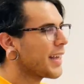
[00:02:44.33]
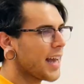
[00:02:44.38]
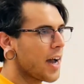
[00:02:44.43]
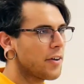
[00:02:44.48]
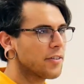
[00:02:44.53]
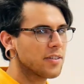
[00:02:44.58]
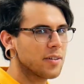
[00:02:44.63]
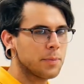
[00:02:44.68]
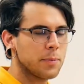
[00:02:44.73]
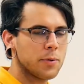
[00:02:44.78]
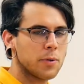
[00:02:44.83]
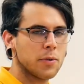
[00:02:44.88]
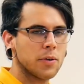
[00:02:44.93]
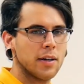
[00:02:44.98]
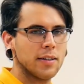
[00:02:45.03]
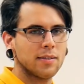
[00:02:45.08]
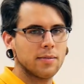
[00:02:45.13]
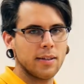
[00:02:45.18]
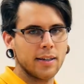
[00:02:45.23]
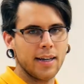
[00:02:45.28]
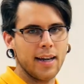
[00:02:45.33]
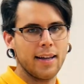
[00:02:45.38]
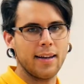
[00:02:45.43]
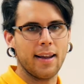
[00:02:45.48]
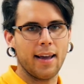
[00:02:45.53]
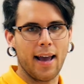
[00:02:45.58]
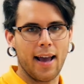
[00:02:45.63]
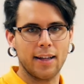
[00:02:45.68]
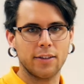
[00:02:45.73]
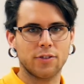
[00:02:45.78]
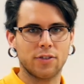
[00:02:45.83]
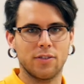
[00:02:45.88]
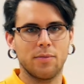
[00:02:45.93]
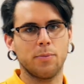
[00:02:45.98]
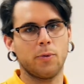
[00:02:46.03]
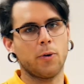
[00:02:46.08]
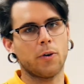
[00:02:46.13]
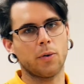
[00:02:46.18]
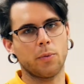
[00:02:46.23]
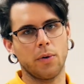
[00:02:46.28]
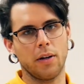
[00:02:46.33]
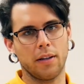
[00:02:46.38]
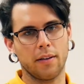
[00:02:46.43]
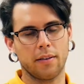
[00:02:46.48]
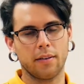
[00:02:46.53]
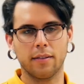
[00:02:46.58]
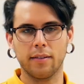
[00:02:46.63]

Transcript: countable. It's, again, answered more with